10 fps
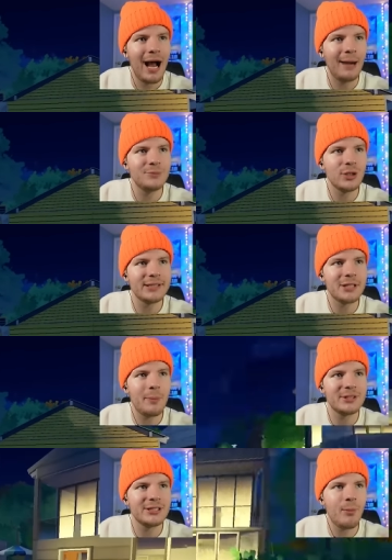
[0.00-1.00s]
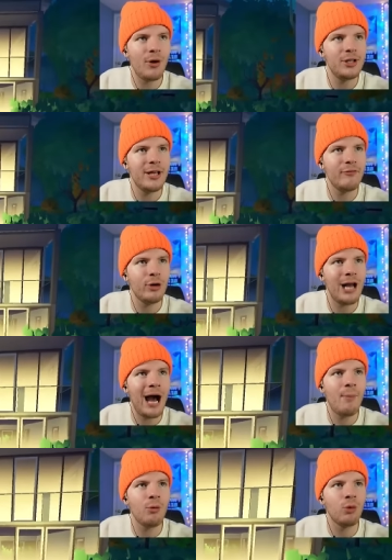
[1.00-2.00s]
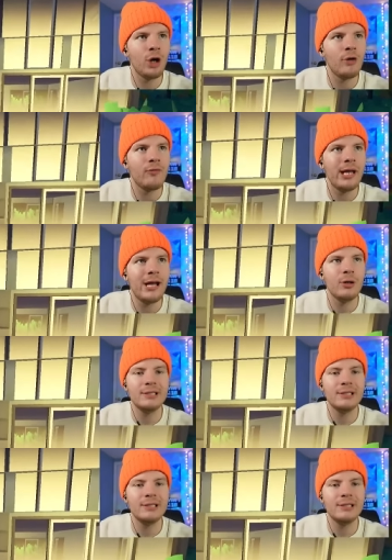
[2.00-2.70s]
I'm dressed up as someone different. I'm gonna run over here